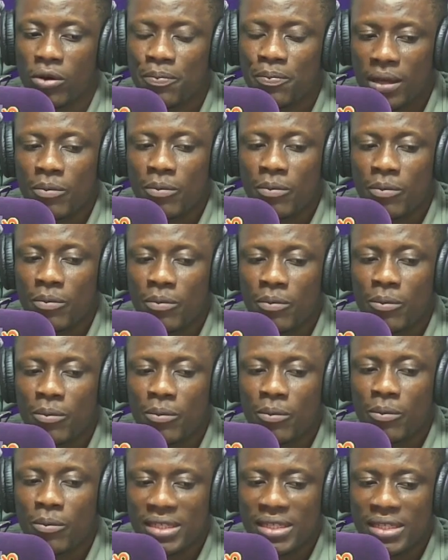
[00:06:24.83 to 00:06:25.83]
The board
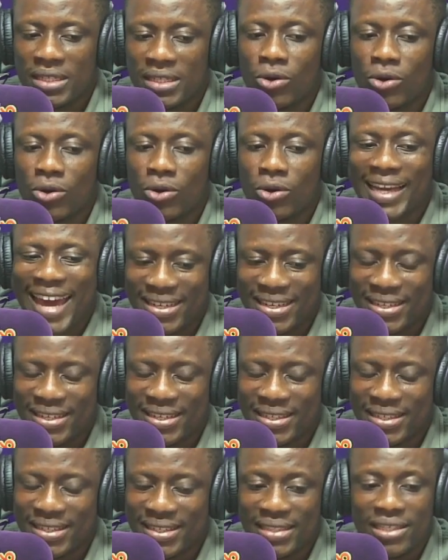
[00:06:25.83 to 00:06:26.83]
says all
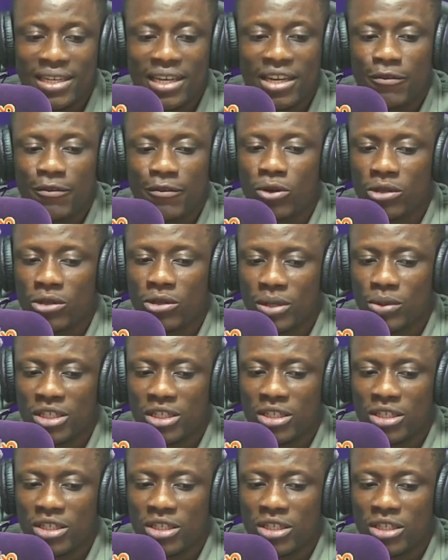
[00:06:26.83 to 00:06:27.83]
candidates sitting for the
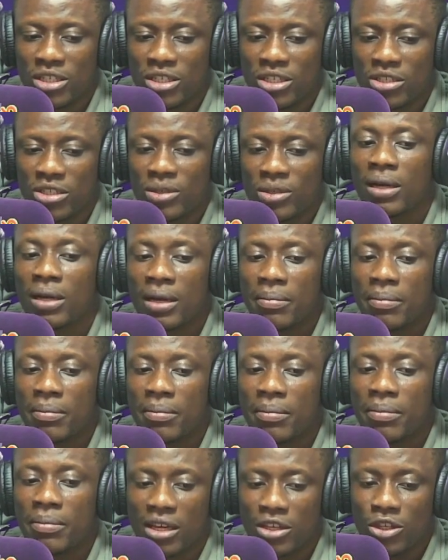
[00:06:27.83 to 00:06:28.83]
2024
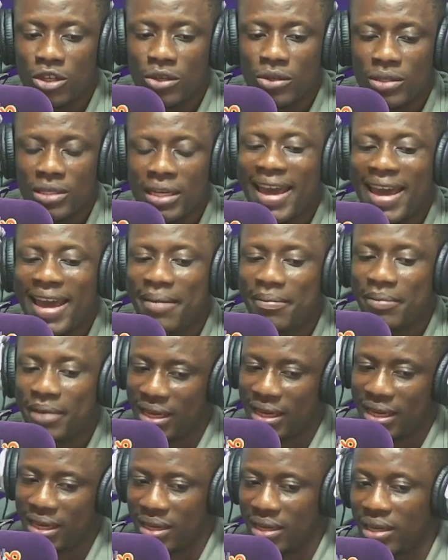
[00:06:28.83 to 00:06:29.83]
mock
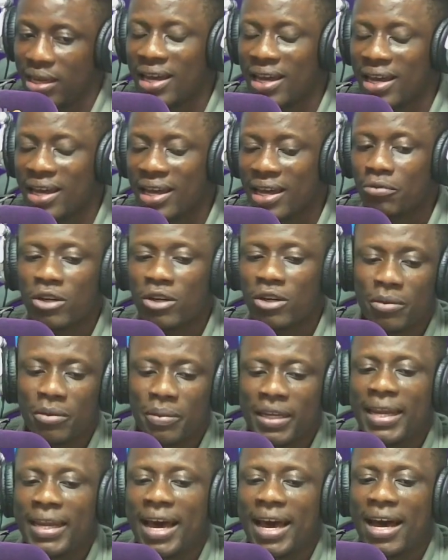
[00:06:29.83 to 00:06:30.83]
UTME will
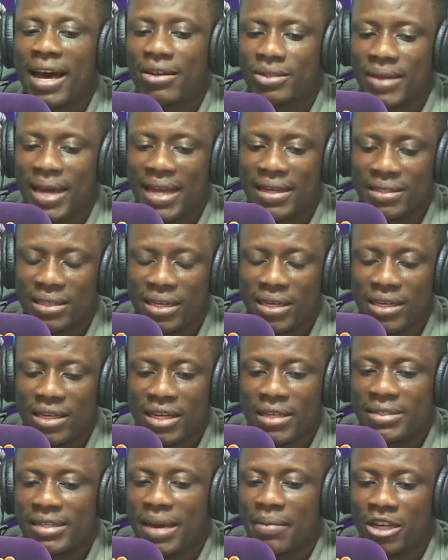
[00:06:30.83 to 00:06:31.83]
be allowed to enter the
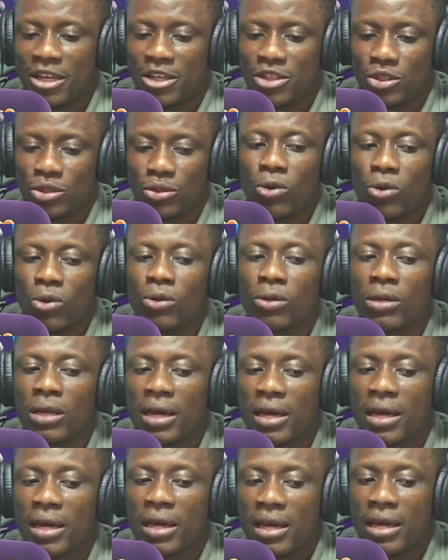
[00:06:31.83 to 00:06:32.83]
examination
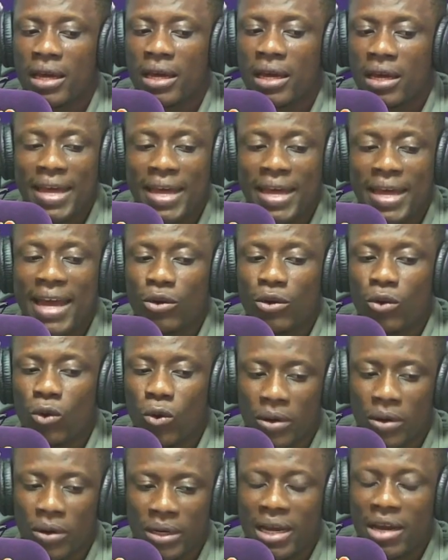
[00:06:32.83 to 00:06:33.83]
hall with an
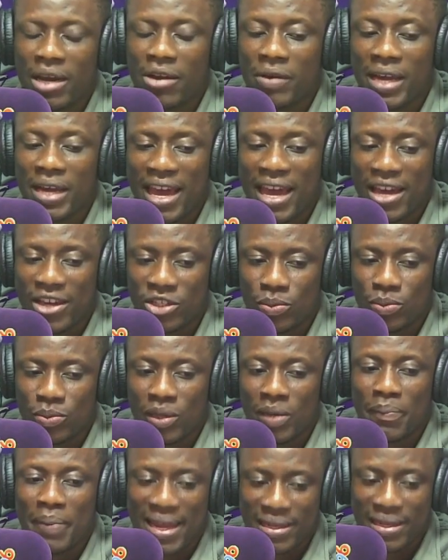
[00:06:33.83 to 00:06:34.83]
ordinary
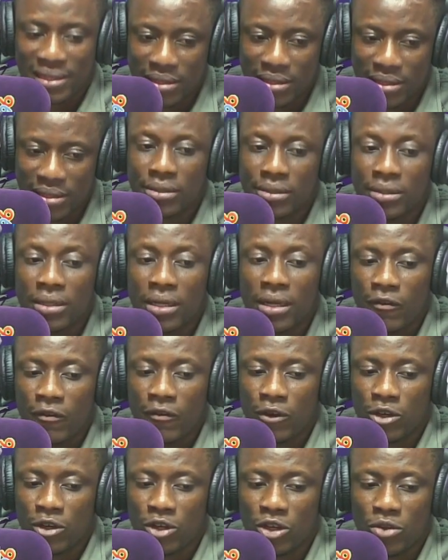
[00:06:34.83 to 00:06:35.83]
HB pencil
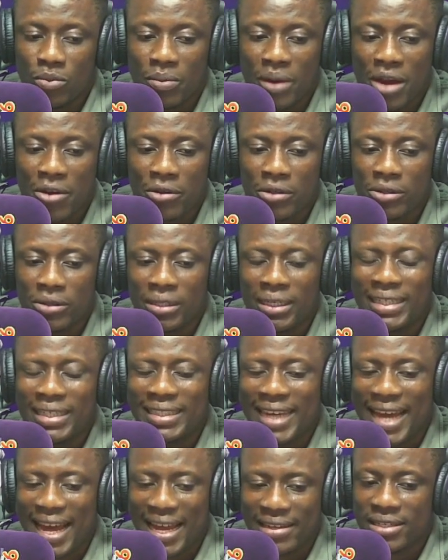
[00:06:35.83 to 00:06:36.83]
for numerical
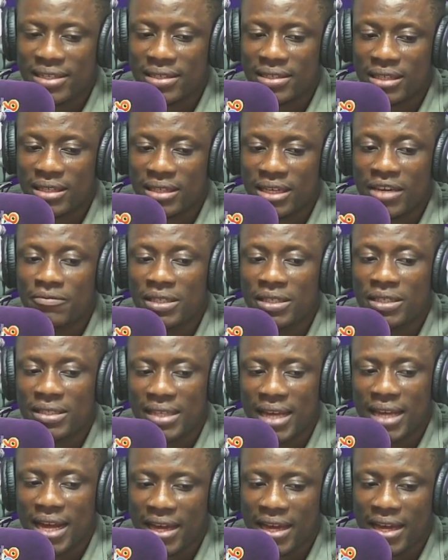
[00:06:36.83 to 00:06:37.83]
analysis if
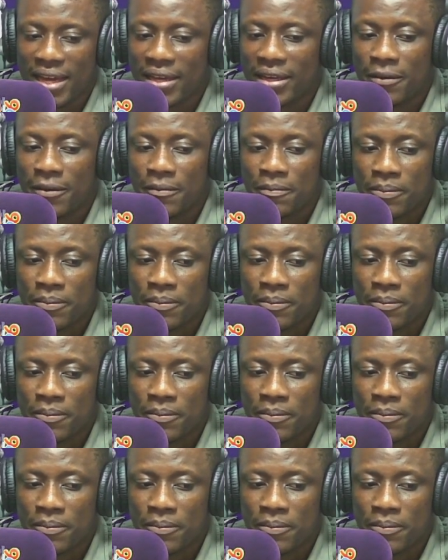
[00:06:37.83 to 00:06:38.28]
desired.